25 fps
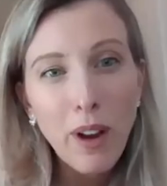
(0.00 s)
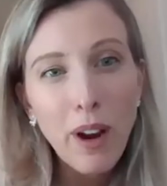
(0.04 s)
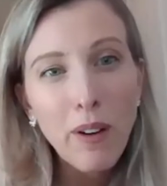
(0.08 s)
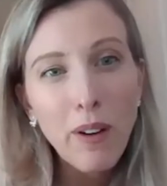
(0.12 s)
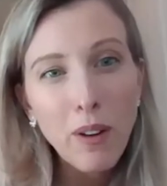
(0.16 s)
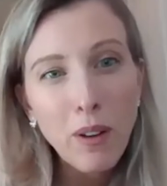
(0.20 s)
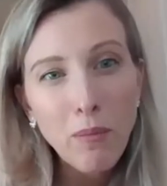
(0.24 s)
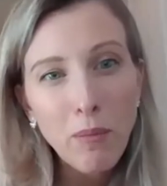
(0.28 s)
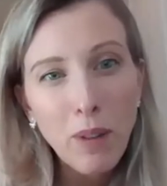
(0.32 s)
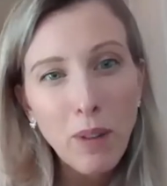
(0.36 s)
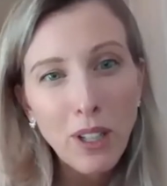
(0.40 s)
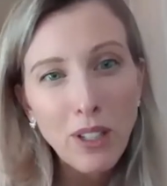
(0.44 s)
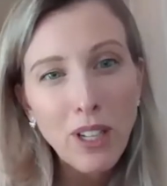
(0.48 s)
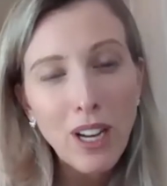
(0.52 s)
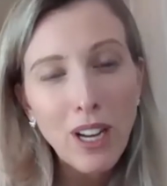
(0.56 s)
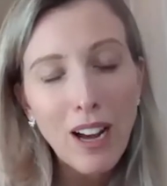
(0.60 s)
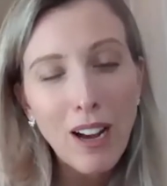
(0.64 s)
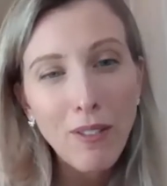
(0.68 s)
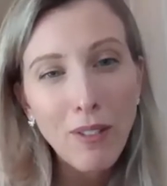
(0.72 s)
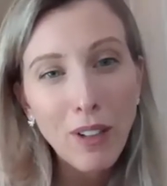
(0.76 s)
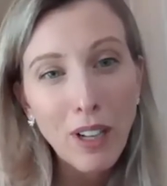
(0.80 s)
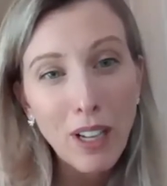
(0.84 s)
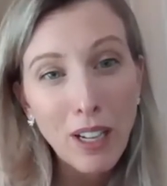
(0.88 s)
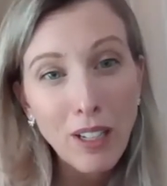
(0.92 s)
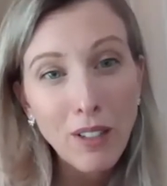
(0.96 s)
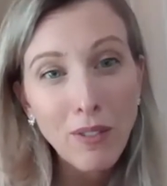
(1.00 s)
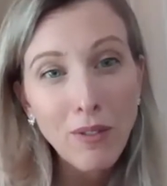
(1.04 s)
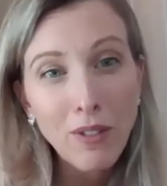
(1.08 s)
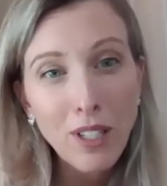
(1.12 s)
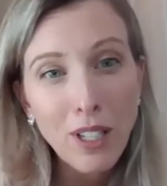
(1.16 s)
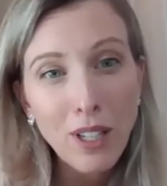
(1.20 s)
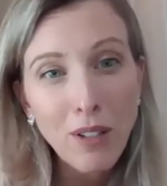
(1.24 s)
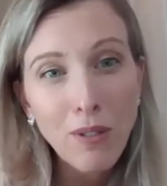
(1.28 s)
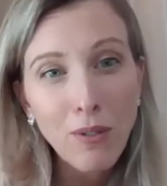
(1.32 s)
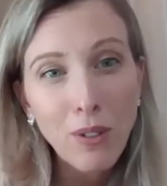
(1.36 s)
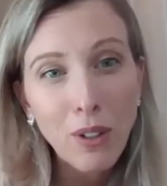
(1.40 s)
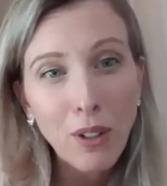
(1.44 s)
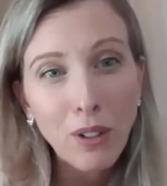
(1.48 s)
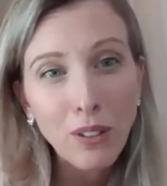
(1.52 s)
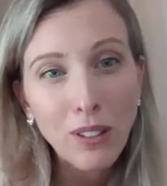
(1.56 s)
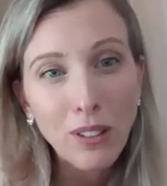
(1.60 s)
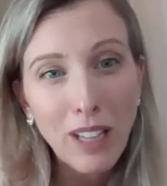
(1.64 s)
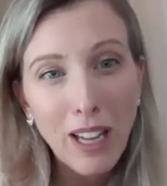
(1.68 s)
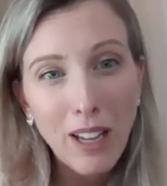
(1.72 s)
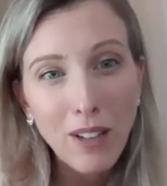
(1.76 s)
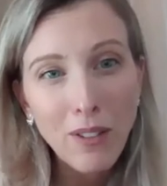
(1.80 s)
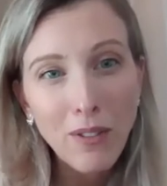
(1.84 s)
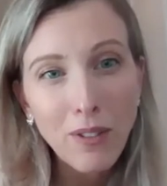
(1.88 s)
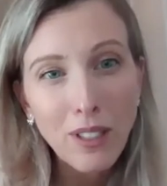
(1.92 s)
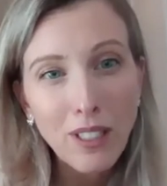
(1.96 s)
very much have a kind of default
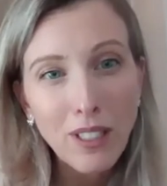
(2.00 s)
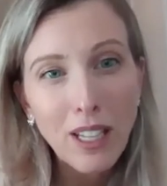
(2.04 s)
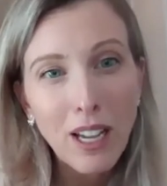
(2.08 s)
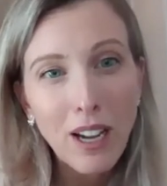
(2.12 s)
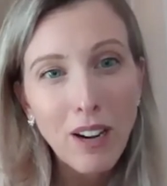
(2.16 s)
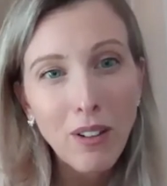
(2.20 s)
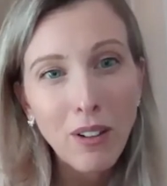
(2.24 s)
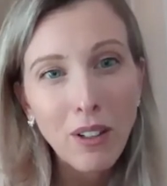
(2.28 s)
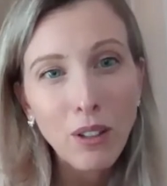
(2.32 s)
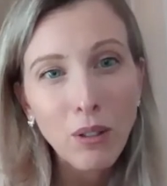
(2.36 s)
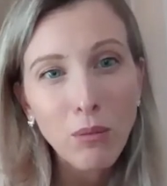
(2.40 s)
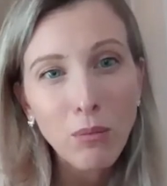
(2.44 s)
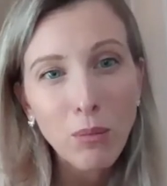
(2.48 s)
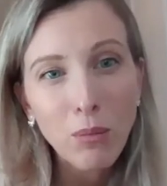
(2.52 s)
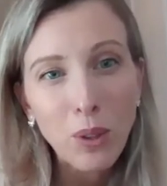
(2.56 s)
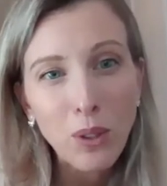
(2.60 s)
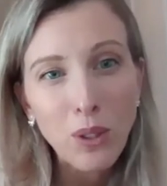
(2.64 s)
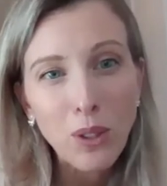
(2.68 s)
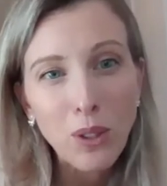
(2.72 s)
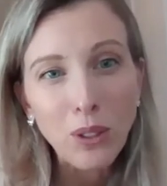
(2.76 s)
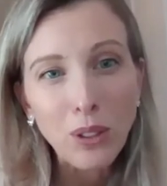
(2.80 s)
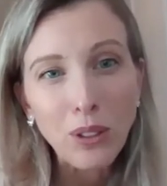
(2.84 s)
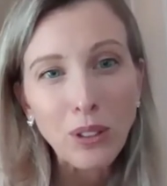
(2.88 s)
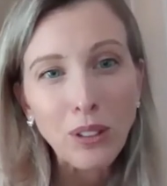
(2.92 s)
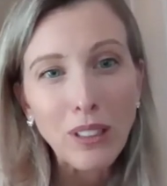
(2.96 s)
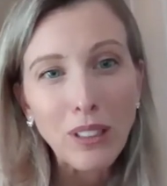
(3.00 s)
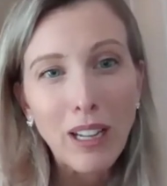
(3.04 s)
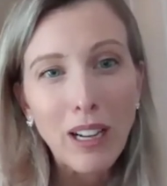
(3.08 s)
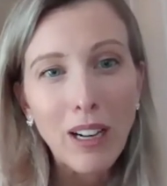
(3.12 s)
adversarial model.